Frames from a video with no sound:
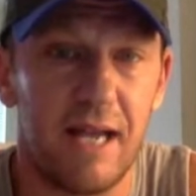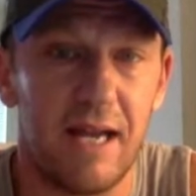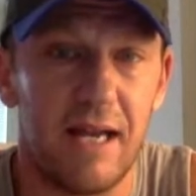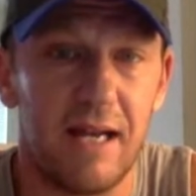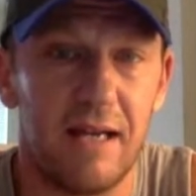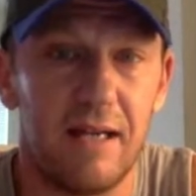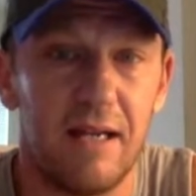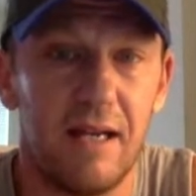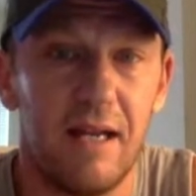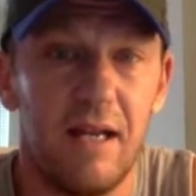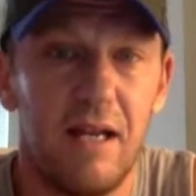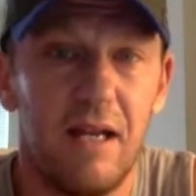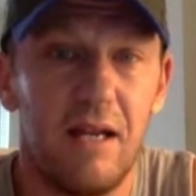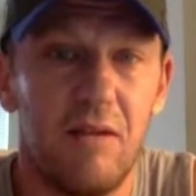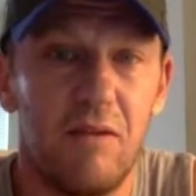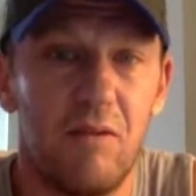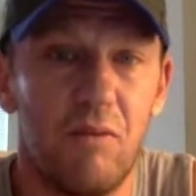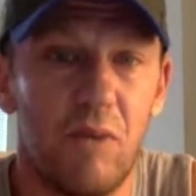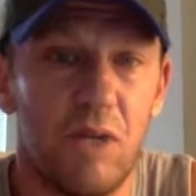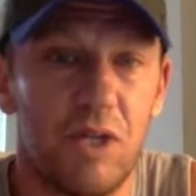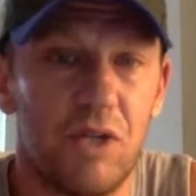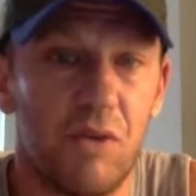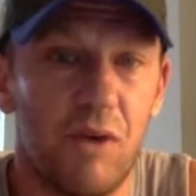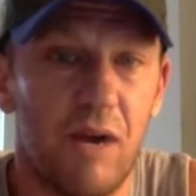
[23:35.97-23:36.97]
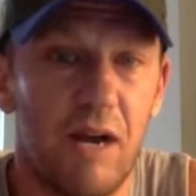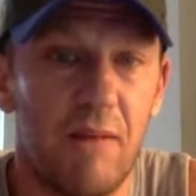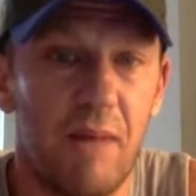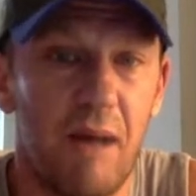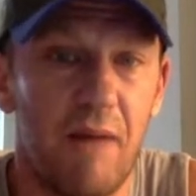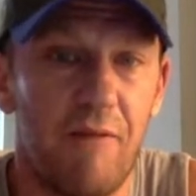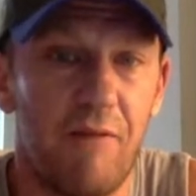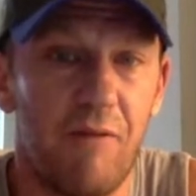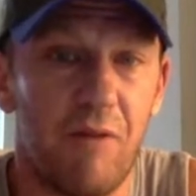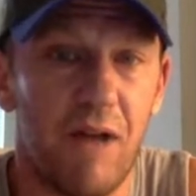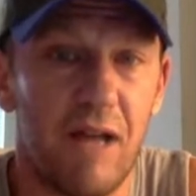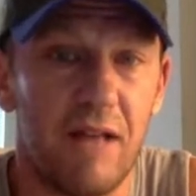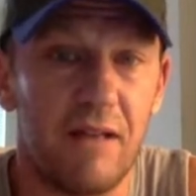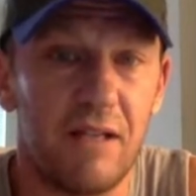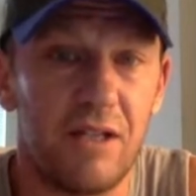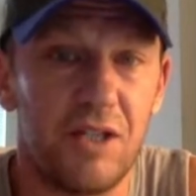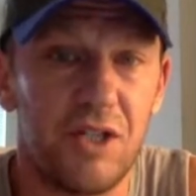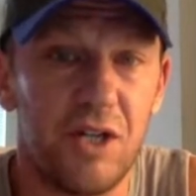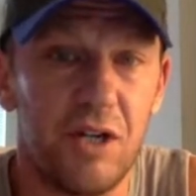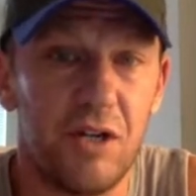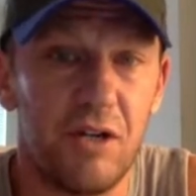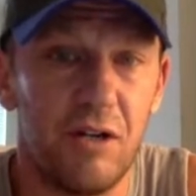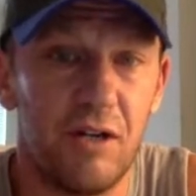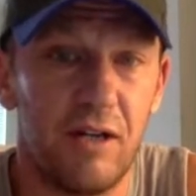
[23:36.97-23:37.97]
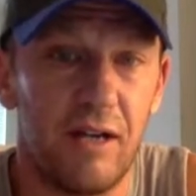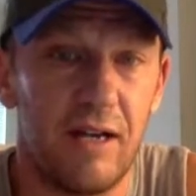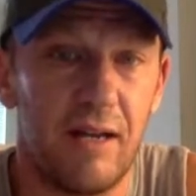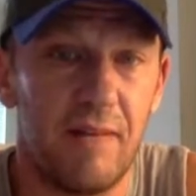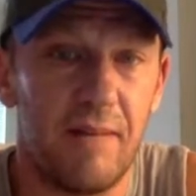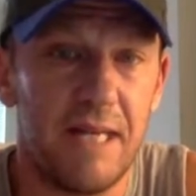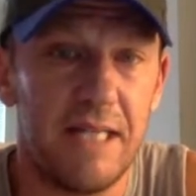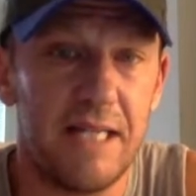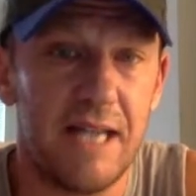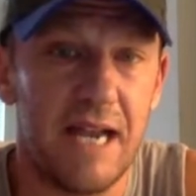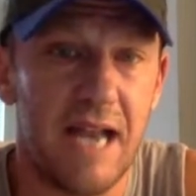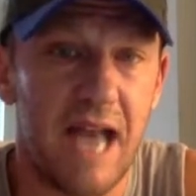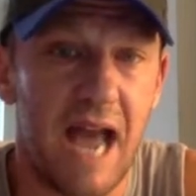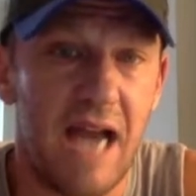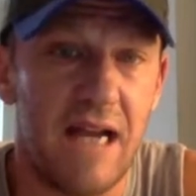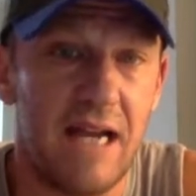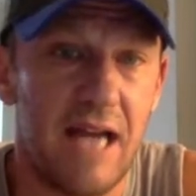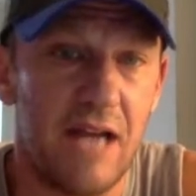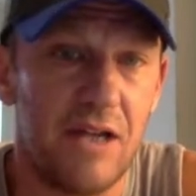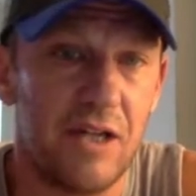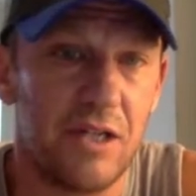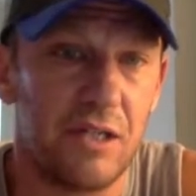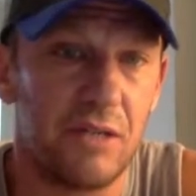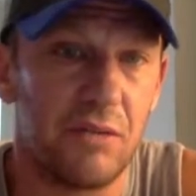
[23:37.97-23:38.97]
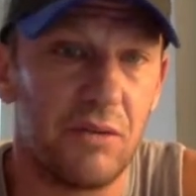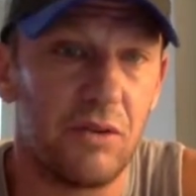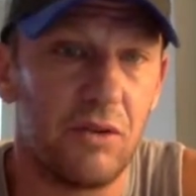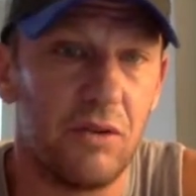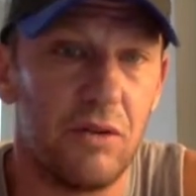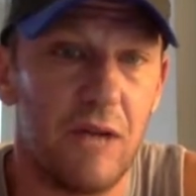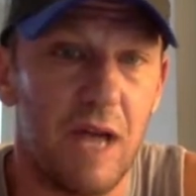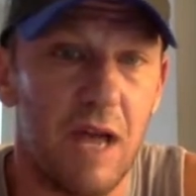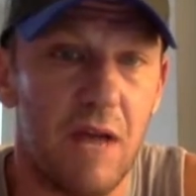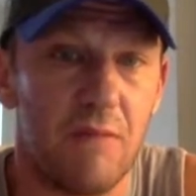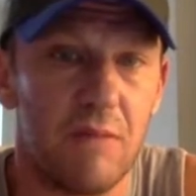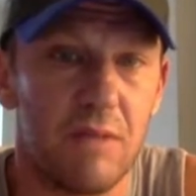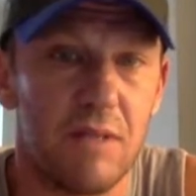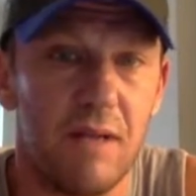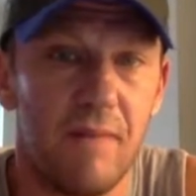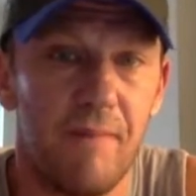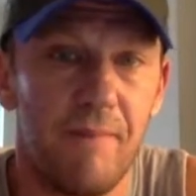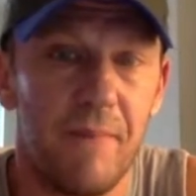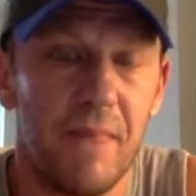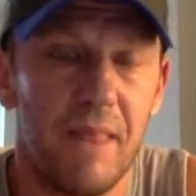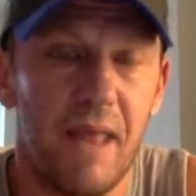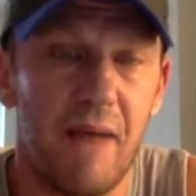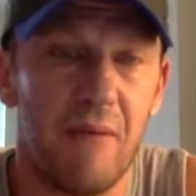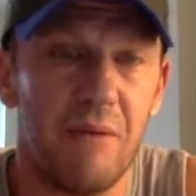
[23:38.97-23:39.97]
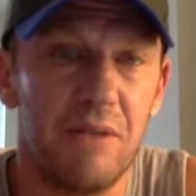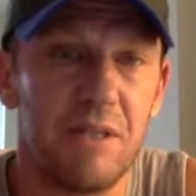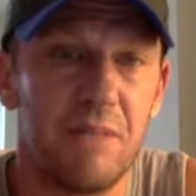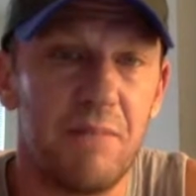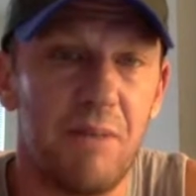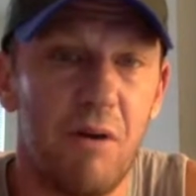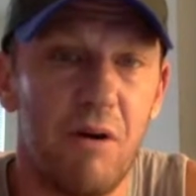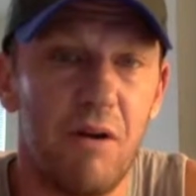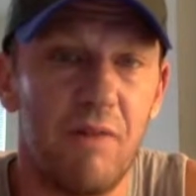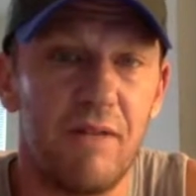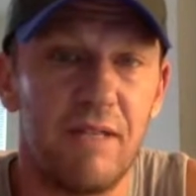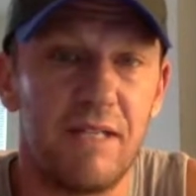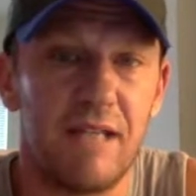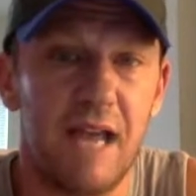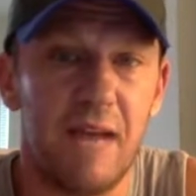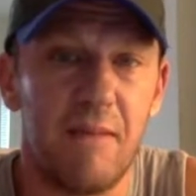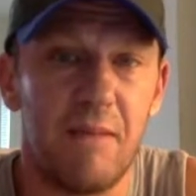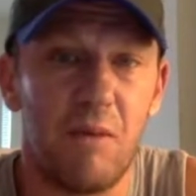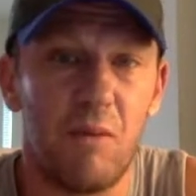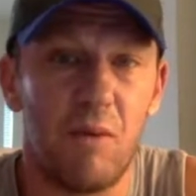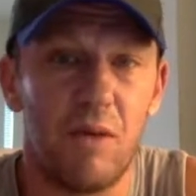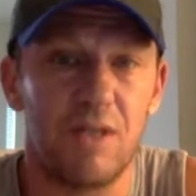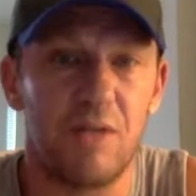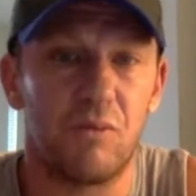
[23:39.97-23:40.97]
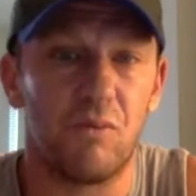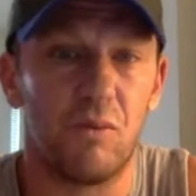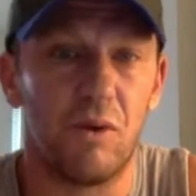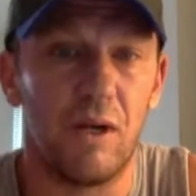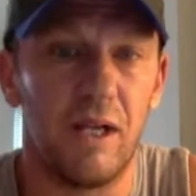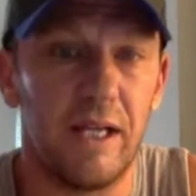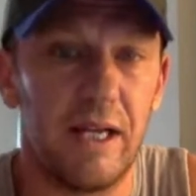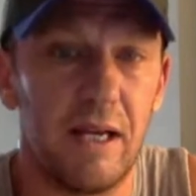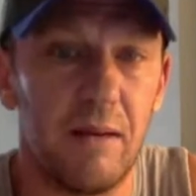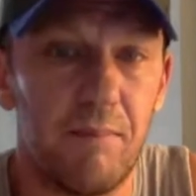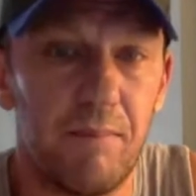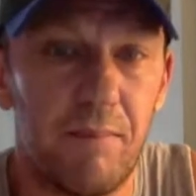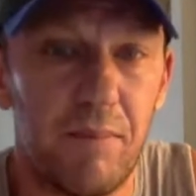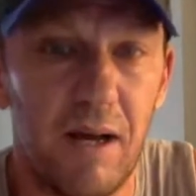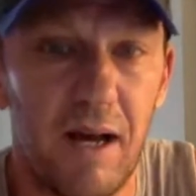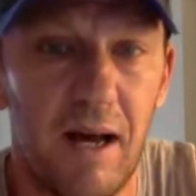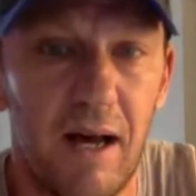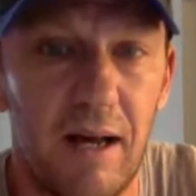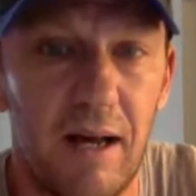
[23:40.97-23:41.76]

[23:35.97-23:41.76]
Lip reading: And what's great about Fournette this year, you look at him; he's at 9 catches through 2 games. That was the part of his game that wasn't really